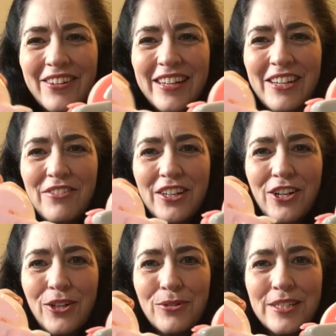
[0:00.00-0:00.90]
They're even
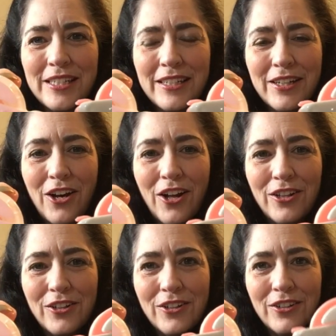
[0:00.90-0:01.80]
close in
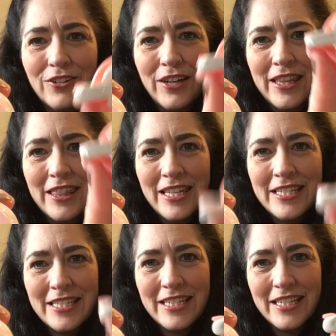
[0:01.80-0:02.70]
color. Okay,
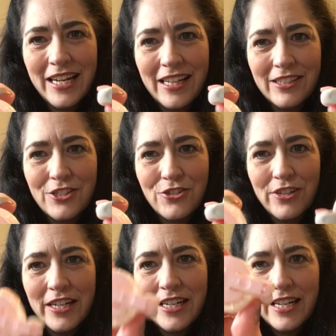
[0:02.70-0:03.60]
this is the Dollar
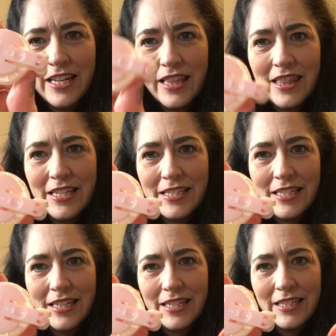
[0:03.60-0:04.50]
Tree. This
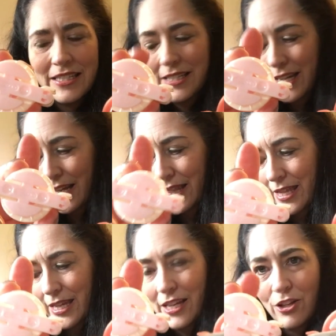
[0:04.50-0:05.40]
is
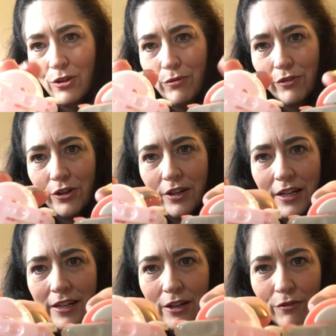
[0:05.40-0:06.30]
the clover.
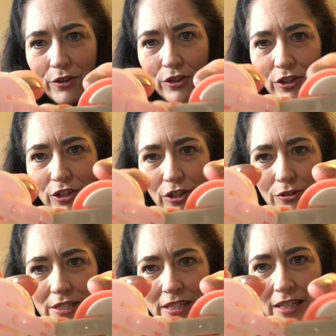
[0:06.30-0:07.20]
Now, if you look
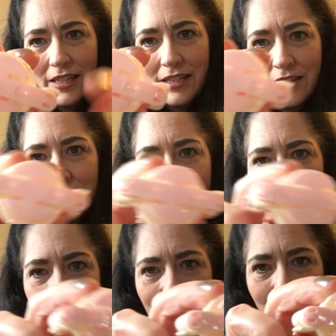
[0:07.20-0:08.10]
closely, you see
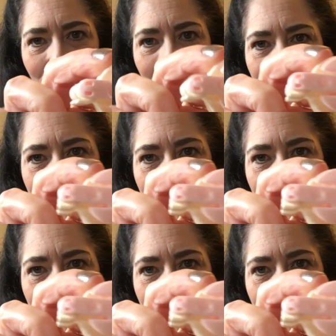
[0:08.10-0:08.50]
the clover